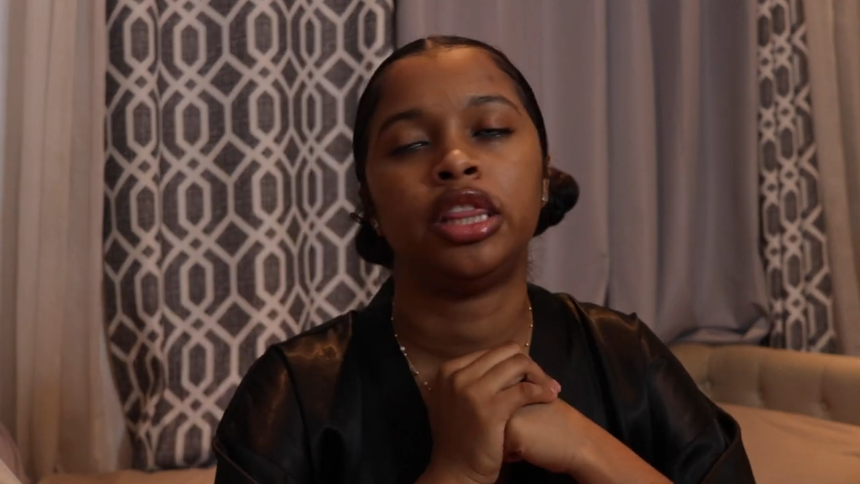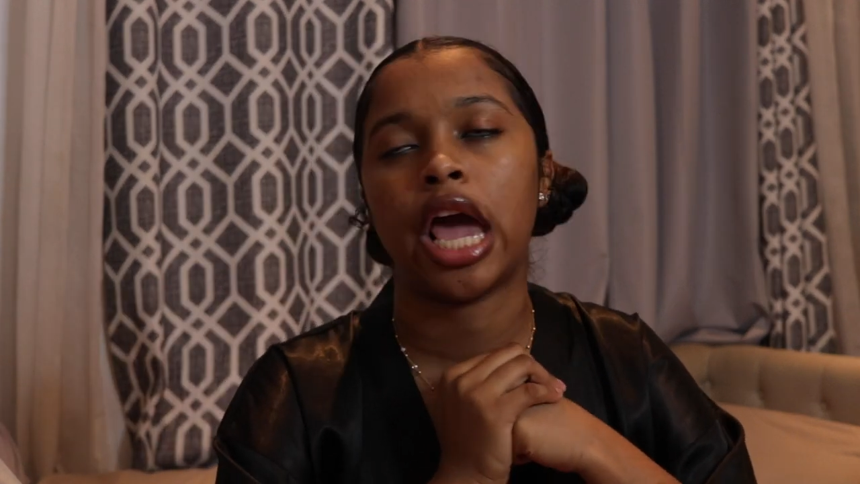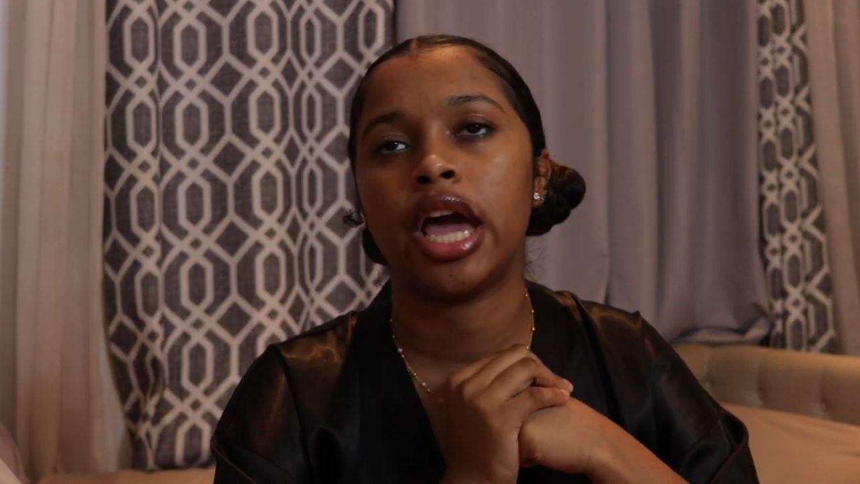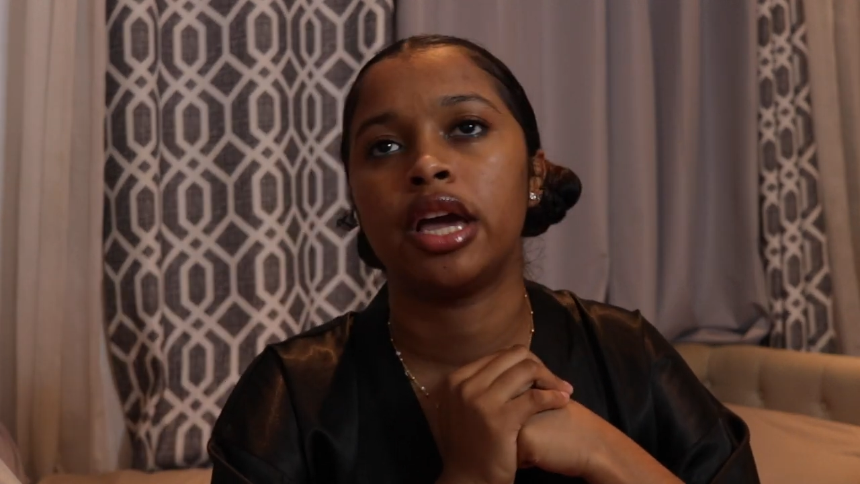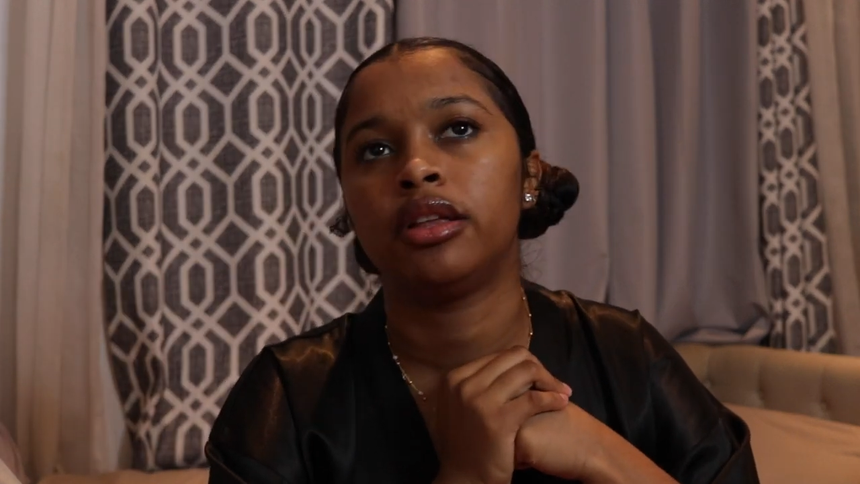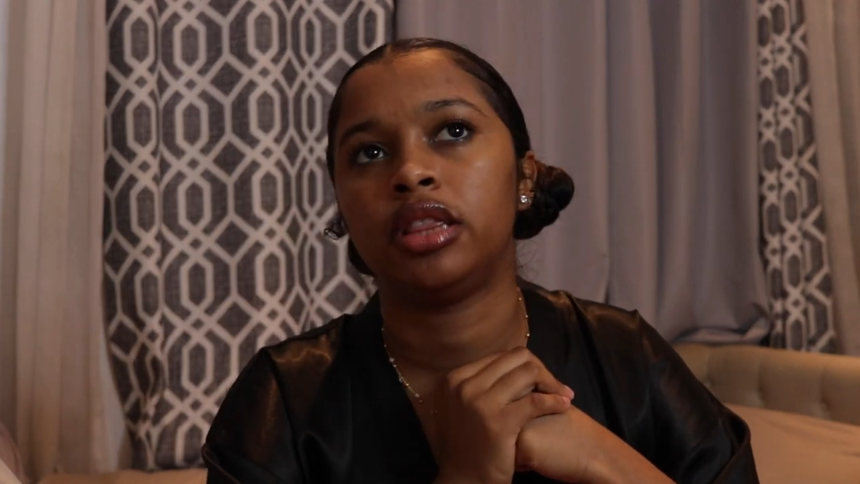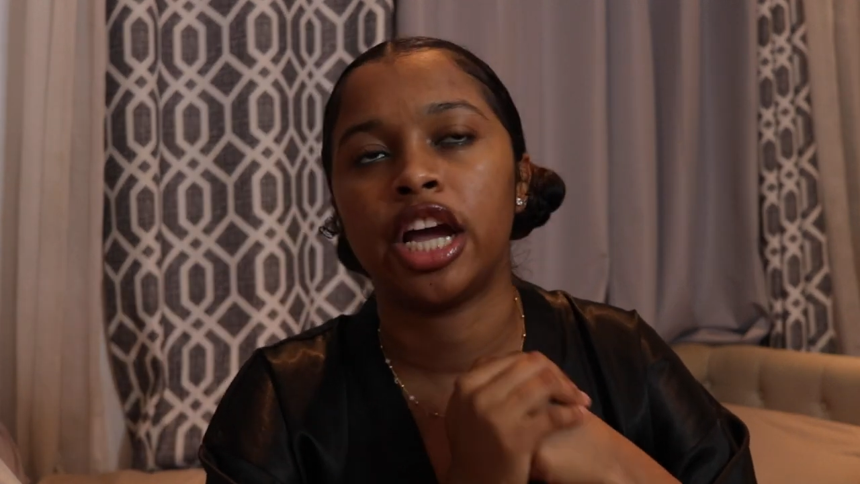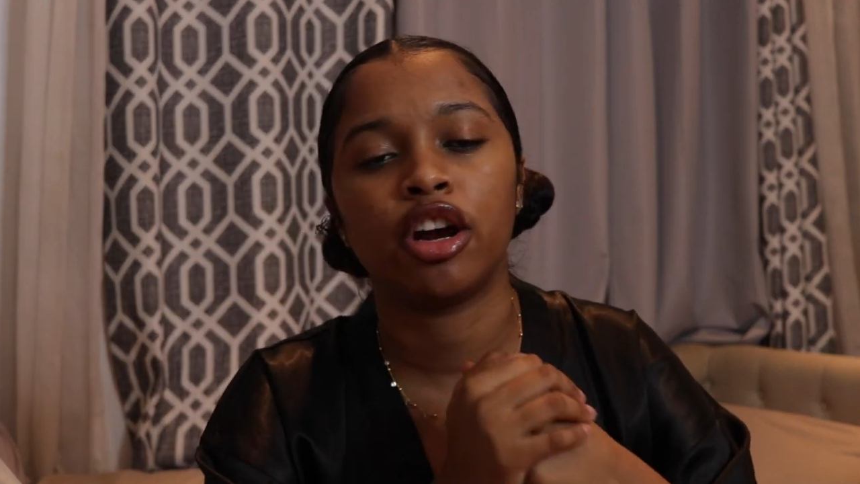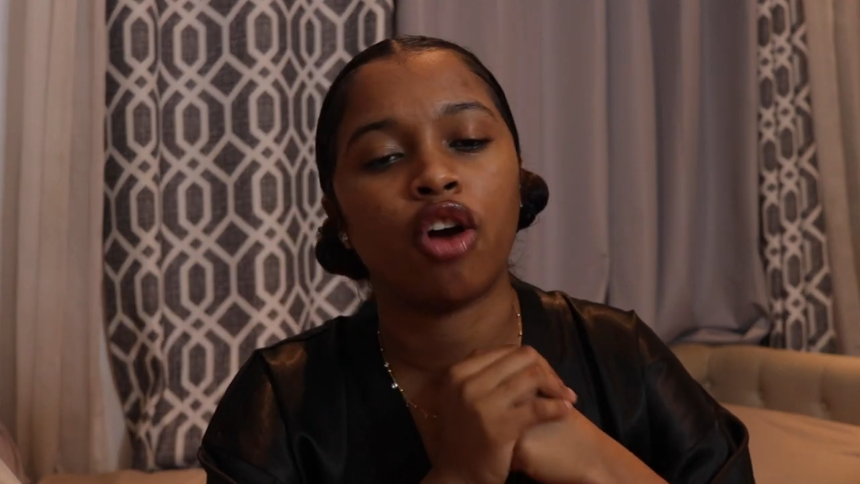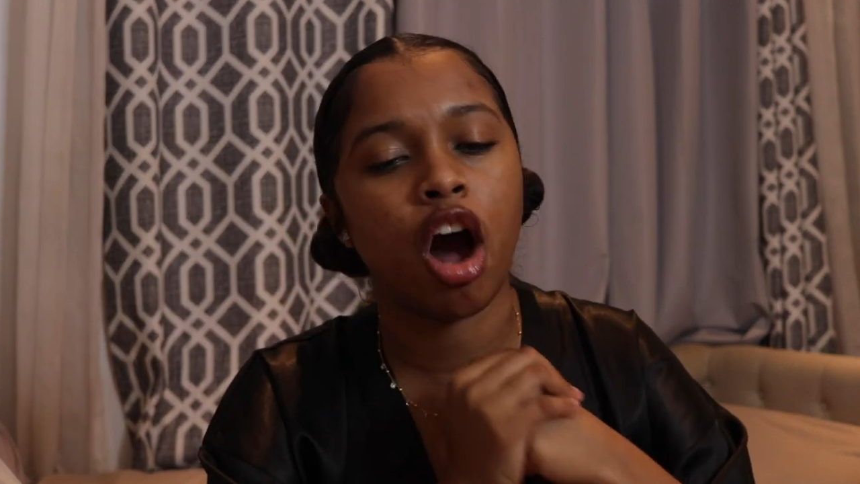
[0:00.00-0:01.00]

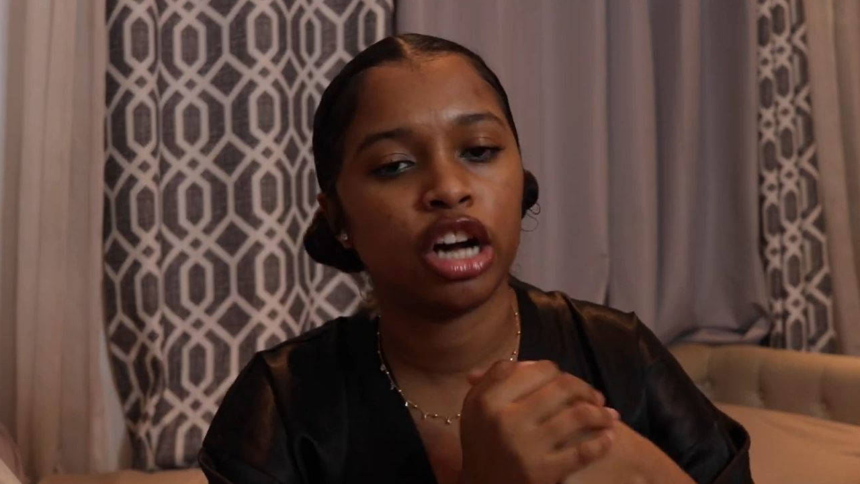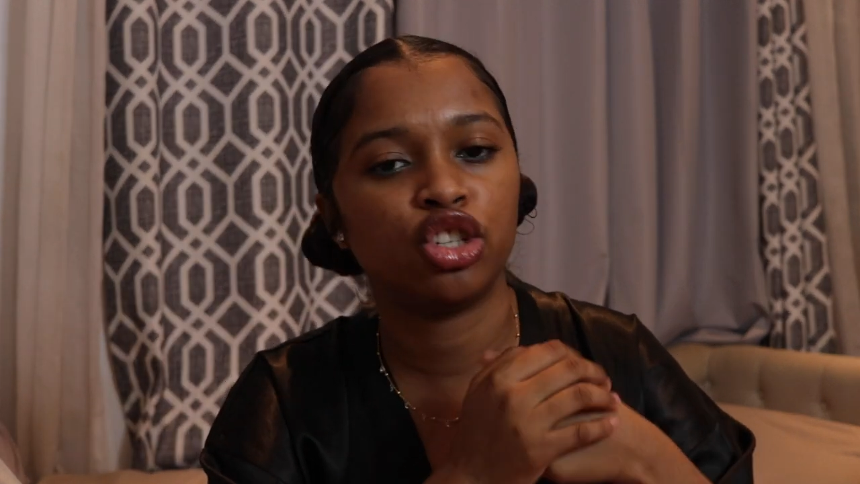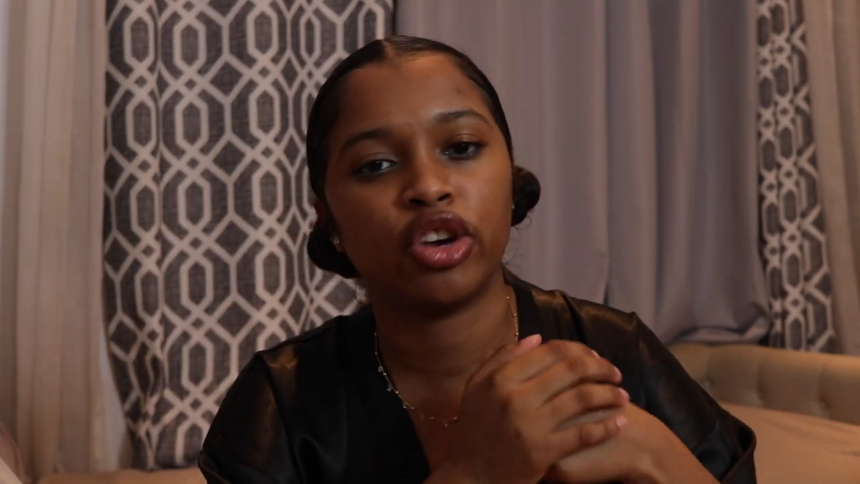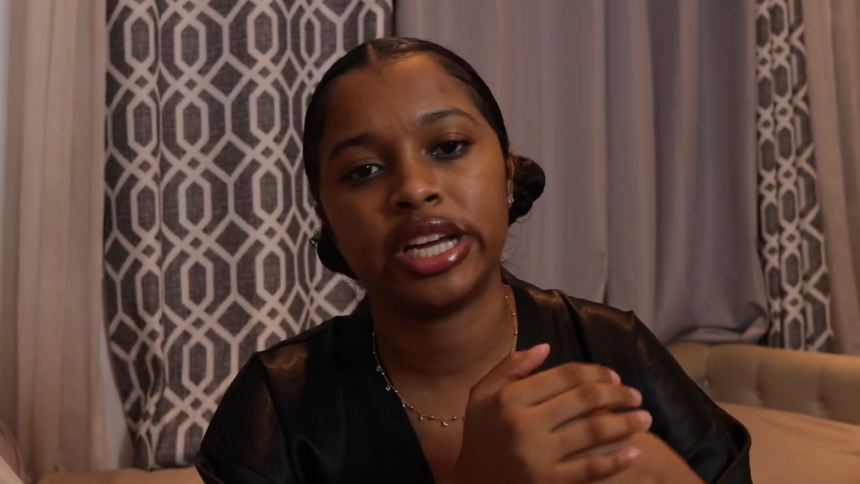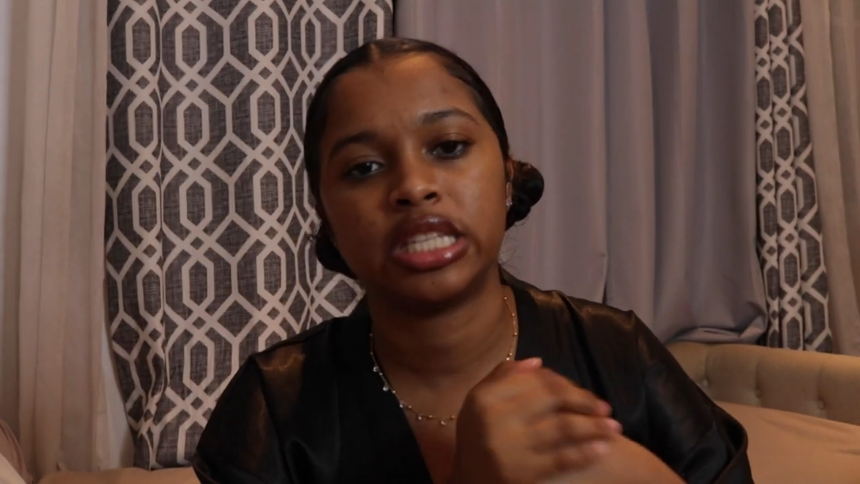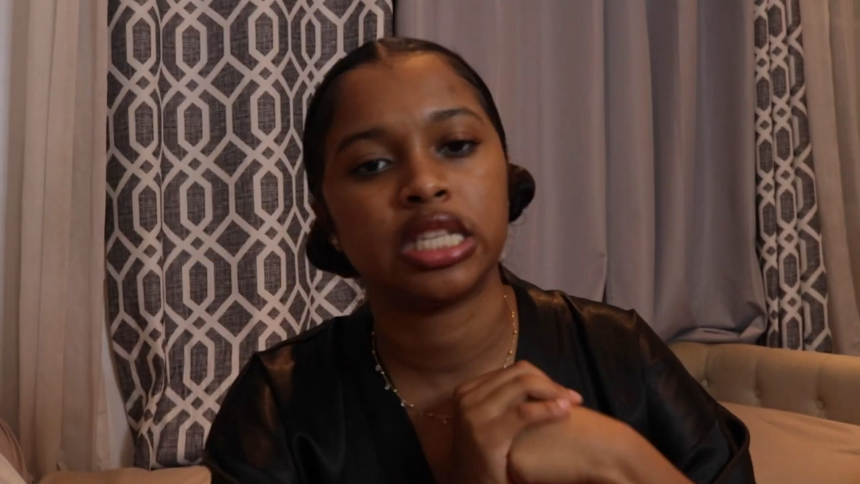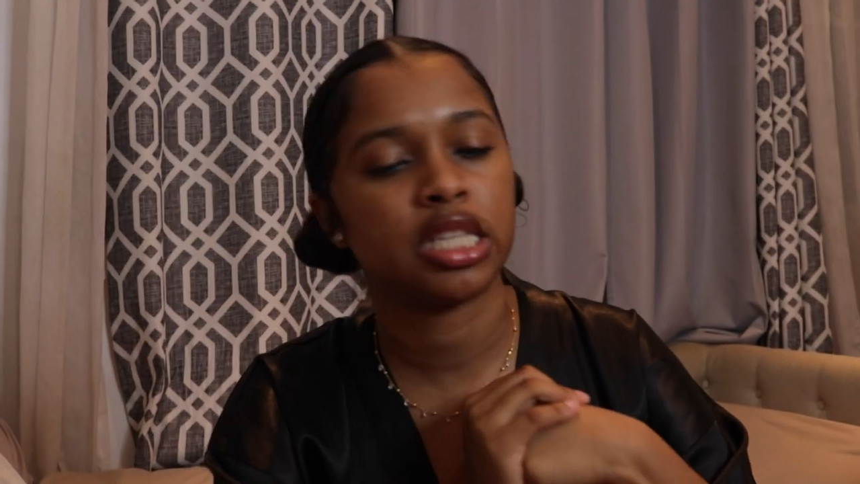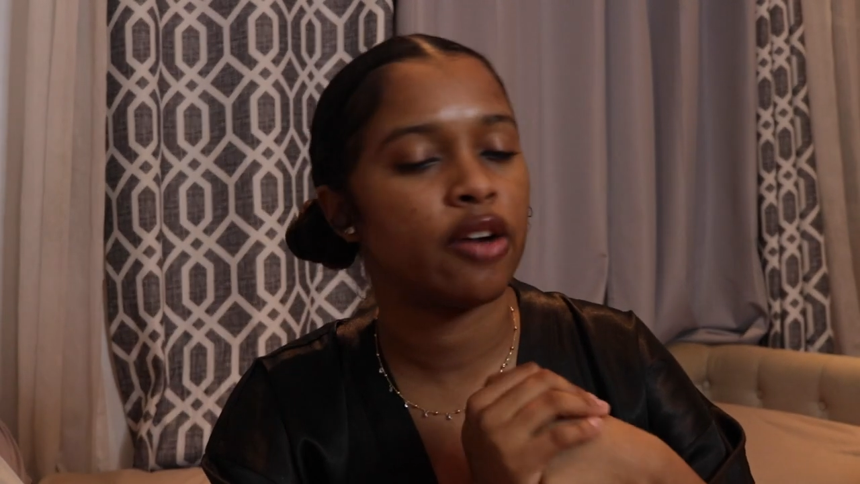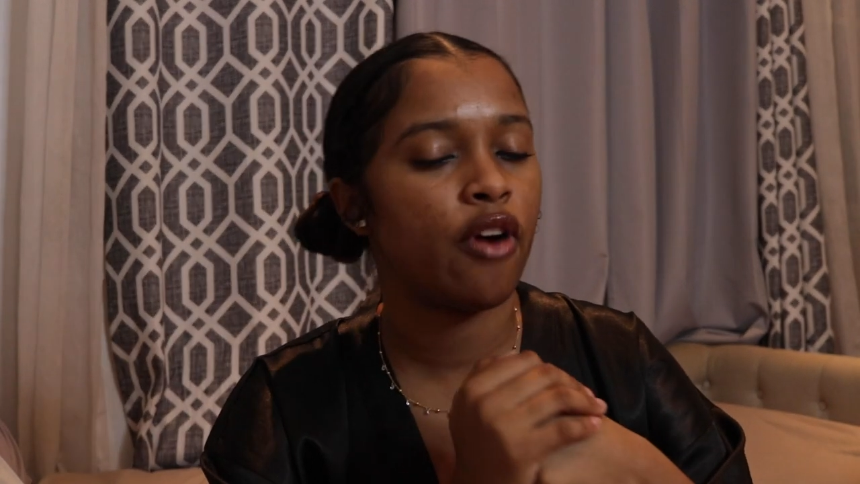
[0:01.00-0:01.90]
their entrees and stuff